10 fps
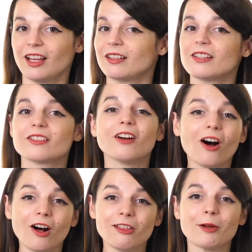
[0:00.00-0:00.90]
These are
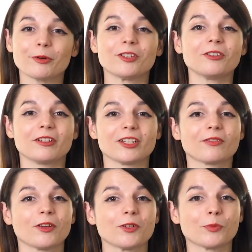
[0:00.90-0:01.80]
all opportunities
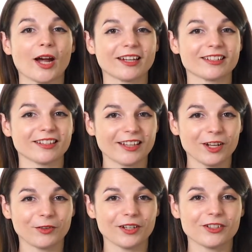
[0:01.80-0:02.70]
for you to practice the
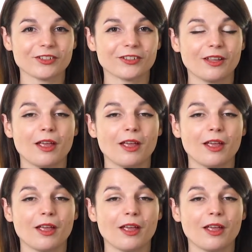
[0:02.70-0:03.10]
language.